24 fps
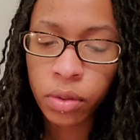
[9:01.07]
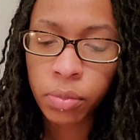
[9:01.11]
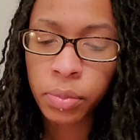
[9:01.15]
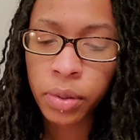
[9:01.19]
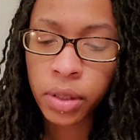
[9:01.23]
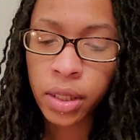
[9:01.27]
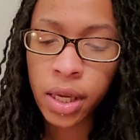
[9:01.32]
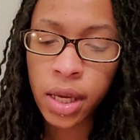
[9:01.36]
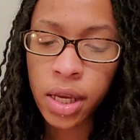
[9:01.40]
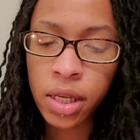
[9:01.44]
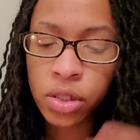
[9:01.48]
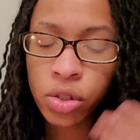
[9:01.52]

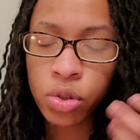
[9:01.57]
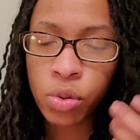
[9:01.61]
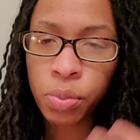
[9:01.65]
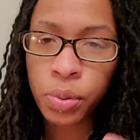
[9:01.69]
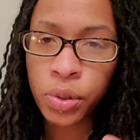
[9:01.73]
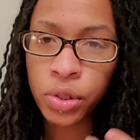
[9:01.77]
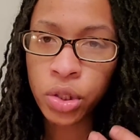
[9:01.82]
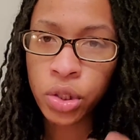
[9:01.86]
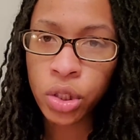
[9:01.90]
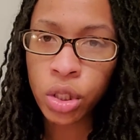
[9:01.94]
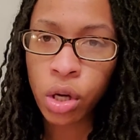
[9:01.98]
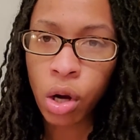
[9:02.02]
Because you
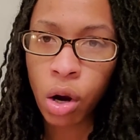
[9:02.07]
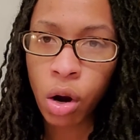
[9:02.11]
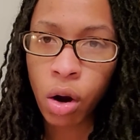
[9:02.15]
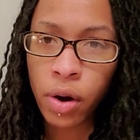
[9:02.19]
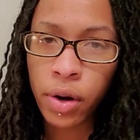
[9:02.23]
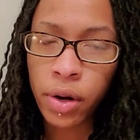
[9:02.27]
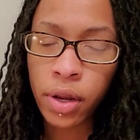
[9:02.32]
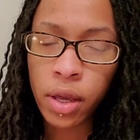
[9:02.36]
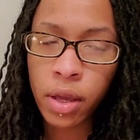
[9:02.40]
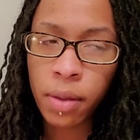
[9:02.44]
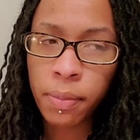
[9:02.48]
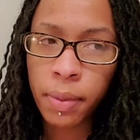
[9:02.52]
put your
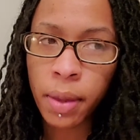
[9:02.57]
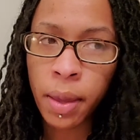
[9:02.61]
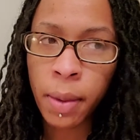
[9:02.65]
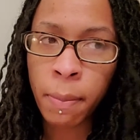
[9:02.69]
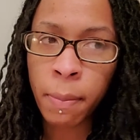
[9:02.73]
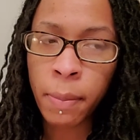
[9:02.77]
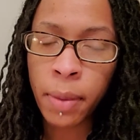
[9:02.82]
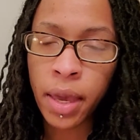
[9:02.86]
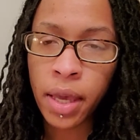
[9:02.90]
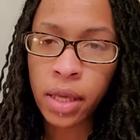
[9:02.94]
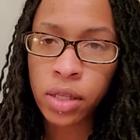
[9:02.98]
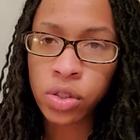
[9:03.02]
guard up, it
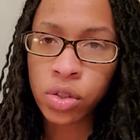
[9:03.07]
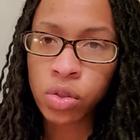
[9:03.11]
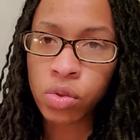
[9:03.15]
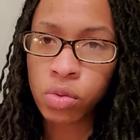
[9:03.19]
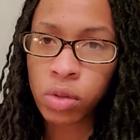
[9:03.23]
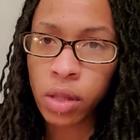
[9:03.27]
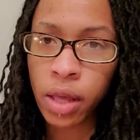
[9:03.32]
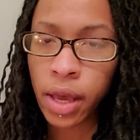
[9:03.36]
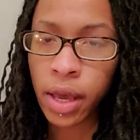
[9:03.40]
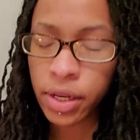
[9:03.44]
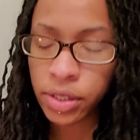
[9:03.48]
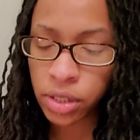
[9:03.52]
makes you
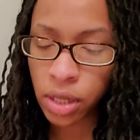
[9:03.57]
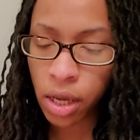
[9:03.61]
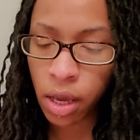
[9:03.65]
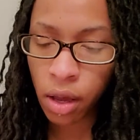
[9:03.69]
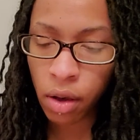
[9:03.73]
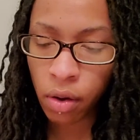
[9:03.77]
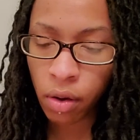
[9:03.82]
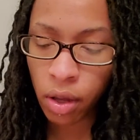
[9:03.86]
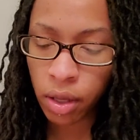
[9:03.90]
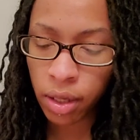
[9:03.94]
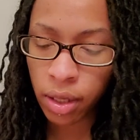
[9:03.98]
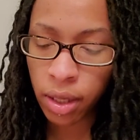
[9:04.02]
lash
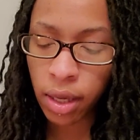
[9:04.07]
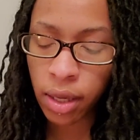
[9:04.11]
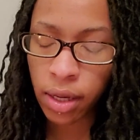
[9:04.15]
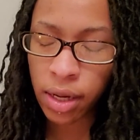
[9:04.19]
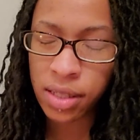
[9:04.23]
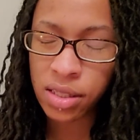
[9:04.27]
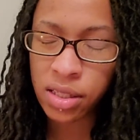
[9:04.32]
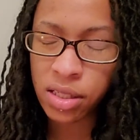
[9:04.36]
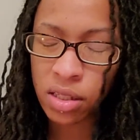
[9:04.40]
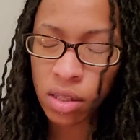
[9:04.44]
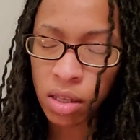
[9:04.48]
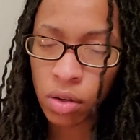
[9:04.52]
out. Again, I
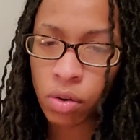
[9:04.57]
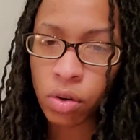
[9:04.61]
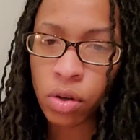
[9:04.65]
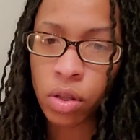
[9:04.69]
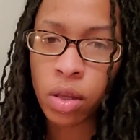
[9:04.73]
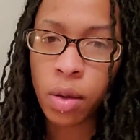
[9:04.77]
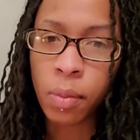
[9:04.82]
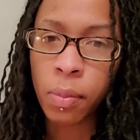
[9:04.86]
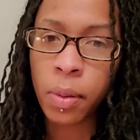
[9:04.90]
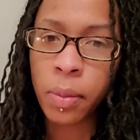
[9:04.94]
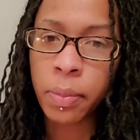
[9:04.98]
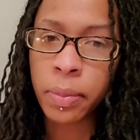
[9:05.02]
said that
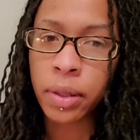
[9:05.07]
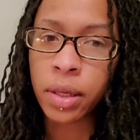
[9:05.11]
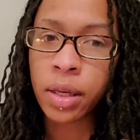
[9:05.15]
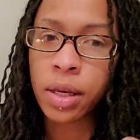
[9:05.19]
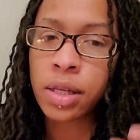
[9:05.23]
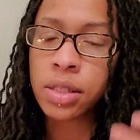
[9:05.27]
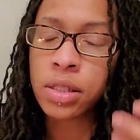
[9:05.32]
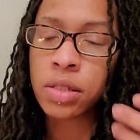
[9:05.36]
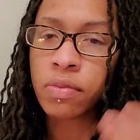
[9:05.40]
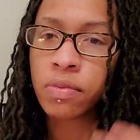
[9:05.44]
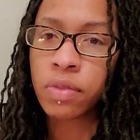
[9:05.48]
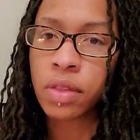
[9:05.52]
earlier, but
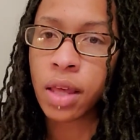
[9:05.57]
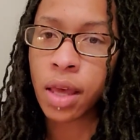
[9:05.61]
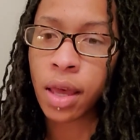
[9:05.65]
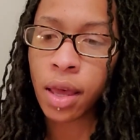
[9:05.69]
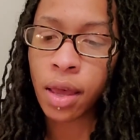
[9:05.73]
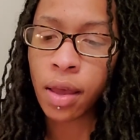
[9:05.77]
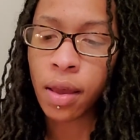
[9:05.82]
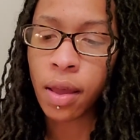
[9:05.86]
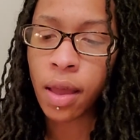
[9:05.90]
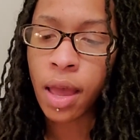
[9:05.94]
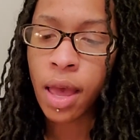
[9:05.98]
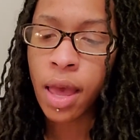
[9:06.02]
because of
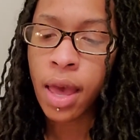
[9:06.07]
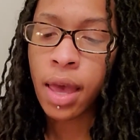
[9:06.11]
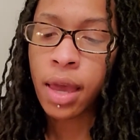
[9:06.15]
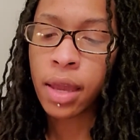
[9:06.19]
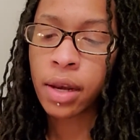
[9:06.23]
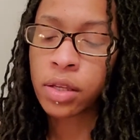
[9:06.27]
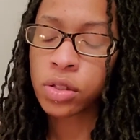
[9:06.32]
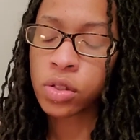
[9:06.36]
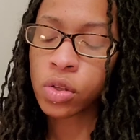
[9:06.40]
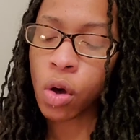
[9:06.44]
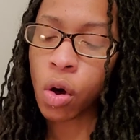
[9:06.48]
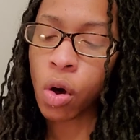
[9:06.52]
that, and
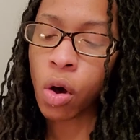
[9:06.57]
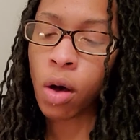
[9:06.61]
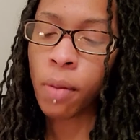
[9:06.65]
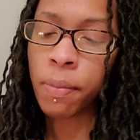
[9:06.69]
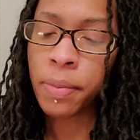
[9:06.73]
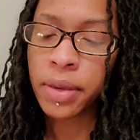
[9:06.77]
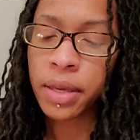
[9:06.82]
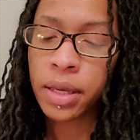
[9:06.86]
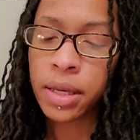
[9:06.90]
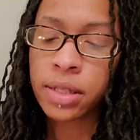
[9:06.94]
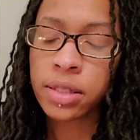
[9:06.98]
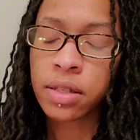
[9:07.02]
it's all
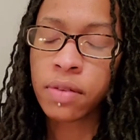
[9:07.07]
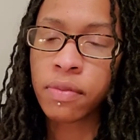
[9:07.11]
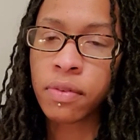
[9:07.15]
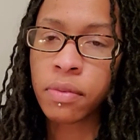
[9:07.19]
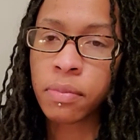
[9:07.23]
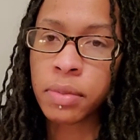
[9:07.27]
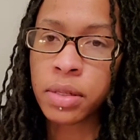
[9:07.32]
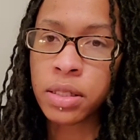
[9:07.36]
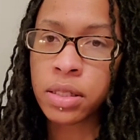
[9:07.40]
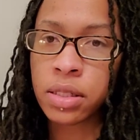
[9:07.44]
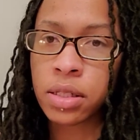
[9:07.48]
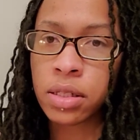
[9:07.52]
because of a
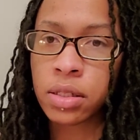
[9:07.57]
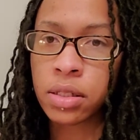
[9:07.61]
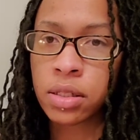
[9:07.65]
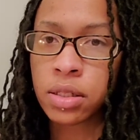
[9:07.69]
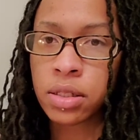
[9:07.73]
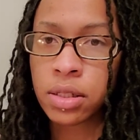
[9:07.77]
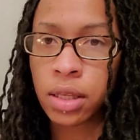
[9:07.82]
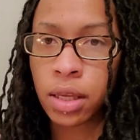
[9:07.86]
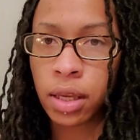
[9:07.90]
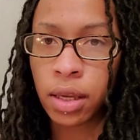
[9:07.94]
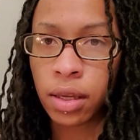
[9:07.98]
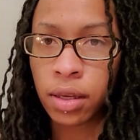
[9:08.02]

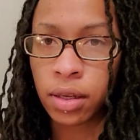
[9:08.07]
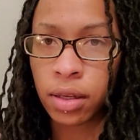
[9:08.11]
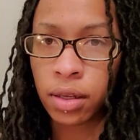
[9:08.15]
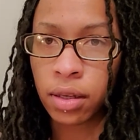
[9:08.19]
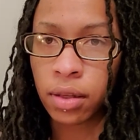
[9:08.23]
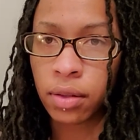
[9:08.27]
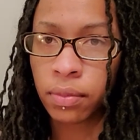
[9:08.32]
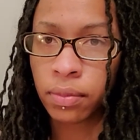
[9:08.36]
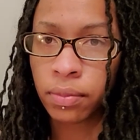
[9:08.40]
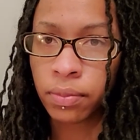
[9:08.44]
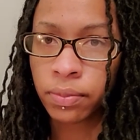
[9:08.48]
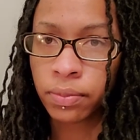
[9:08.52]
misunderstanding.
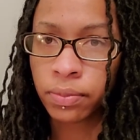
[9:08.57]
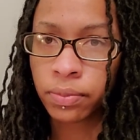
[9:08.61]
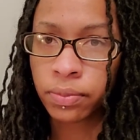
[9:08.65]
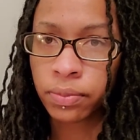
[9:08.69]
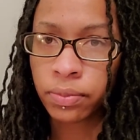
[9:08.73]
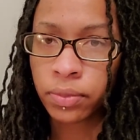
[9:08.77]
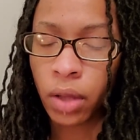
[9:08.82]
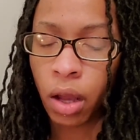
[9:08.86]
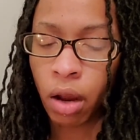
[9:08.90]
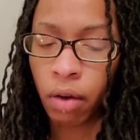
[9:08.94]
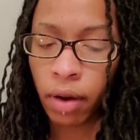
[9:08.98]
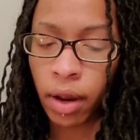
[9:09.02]

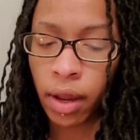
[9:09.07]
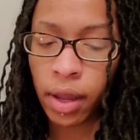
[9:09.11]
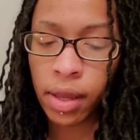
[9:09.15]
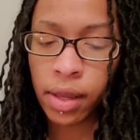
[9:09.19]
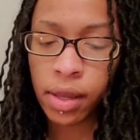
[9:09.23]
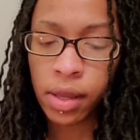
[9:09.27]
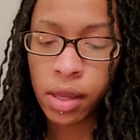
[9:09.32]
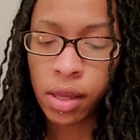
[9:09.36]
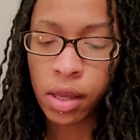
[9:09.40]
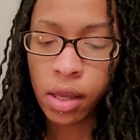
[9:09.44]
All right?